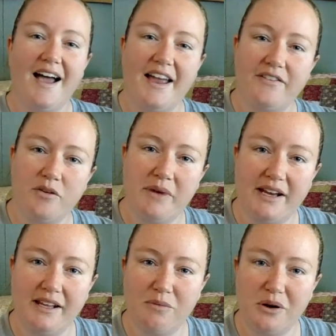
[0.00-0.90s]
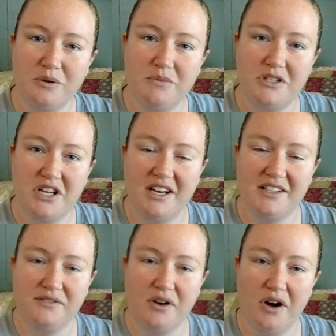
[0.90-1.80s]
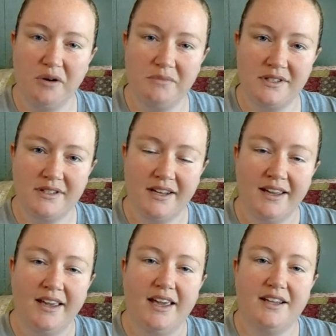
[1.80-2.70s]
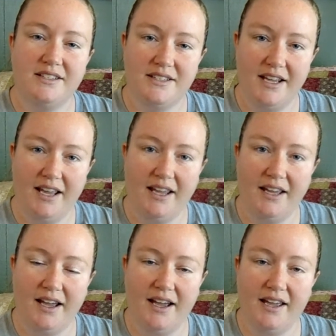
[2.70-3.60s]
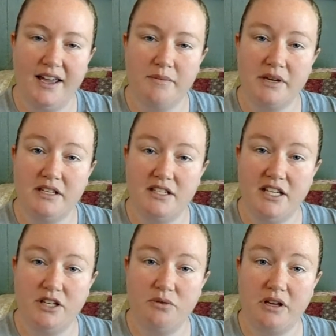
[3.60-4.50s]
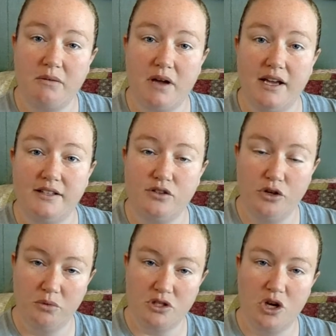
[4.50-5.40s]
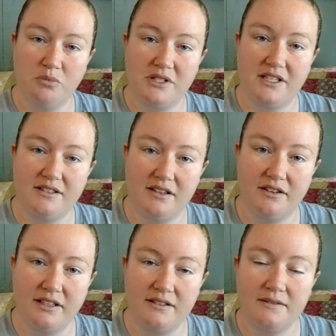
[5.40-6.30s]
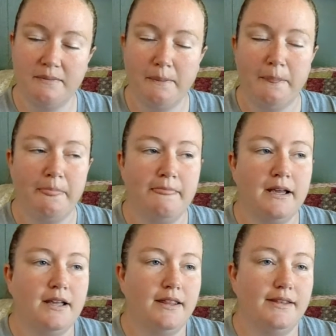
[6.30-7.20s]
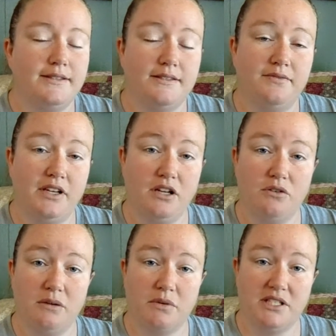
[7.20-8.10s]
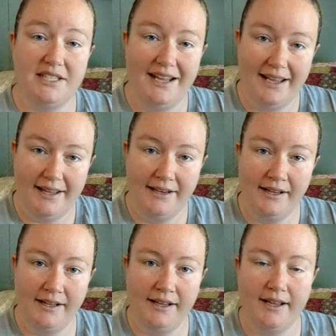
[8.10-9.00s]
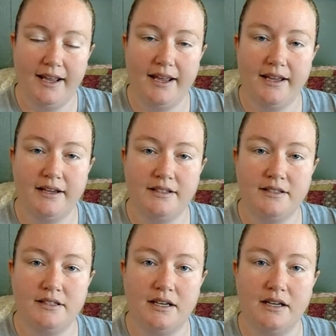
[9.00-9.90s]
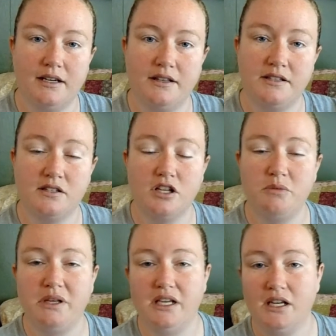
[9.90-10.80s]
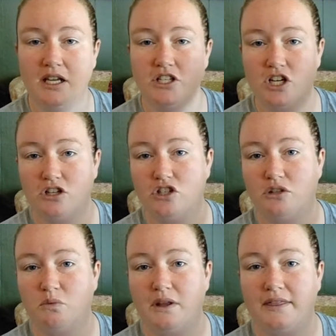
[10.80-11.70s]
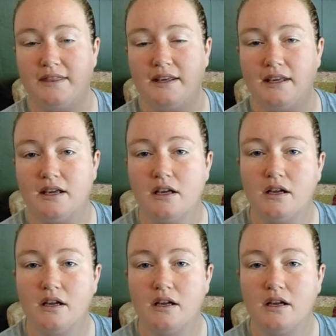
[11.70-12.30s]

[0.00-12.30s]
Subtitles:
Hi everybody, welcome to Jane S. Farms, and today I am continuing my So You Want to Homestead series. This is video number 10, and this is going to be in conjunction with the